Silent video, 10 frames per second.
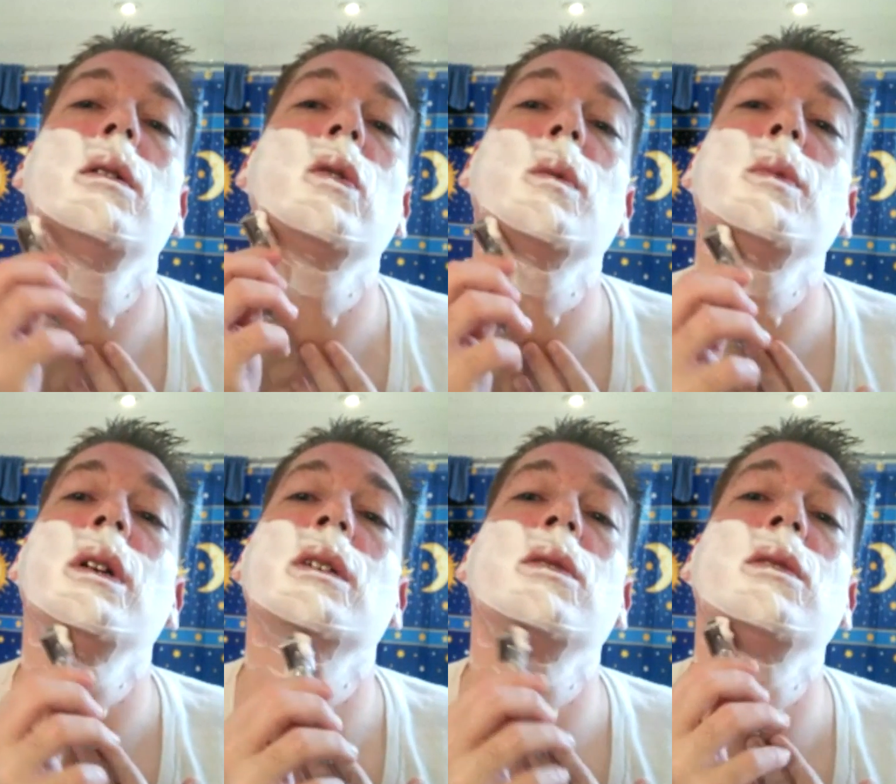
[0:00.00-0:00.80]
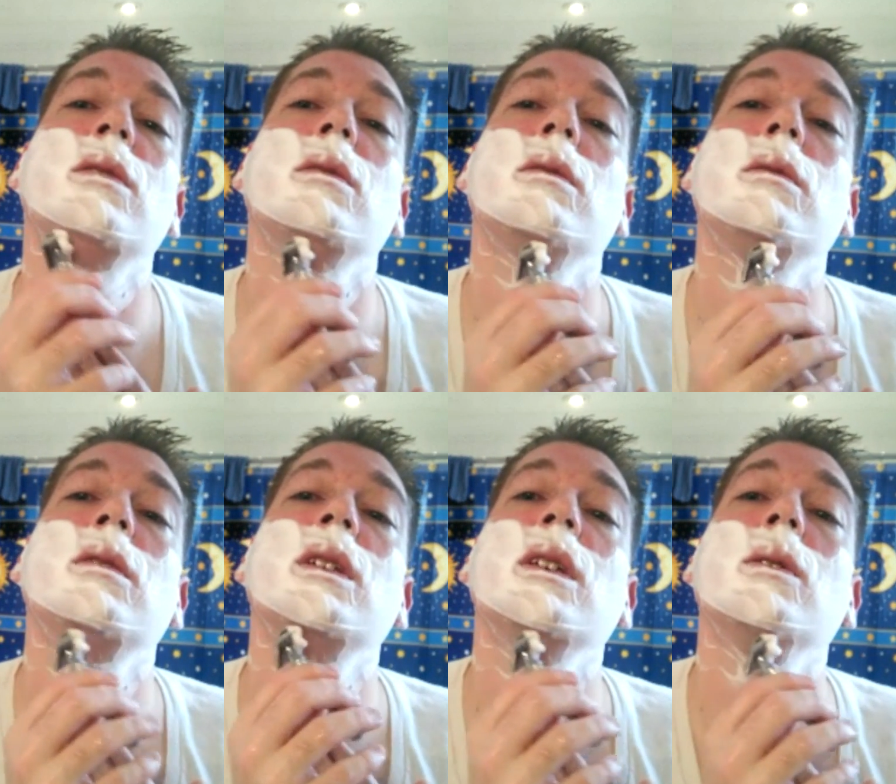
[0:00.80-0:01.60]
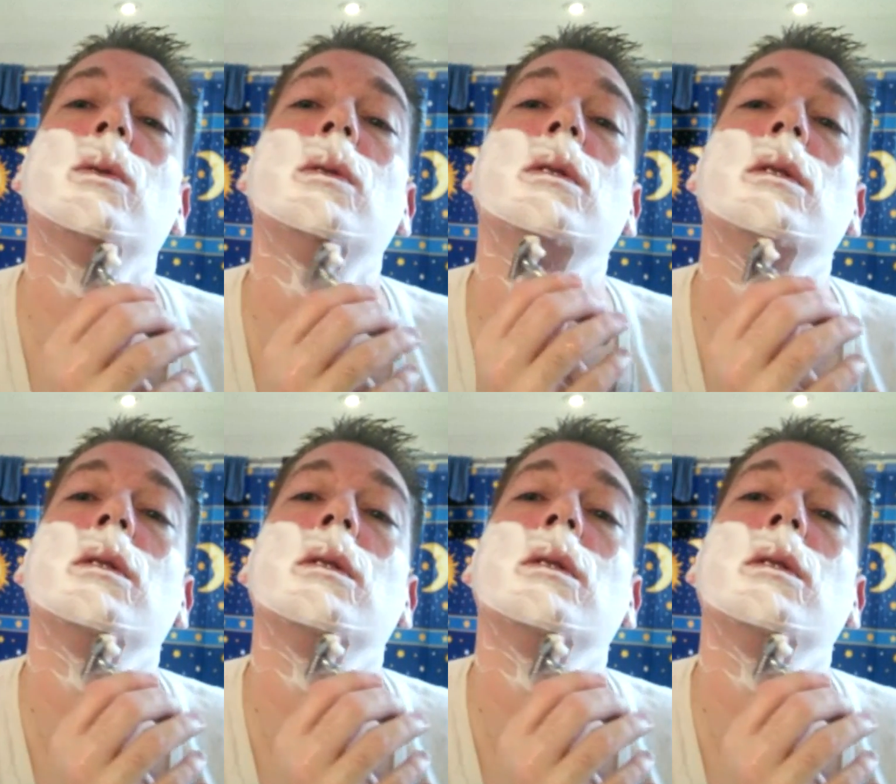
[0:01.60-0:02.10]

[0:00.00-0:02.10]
XXX tingle.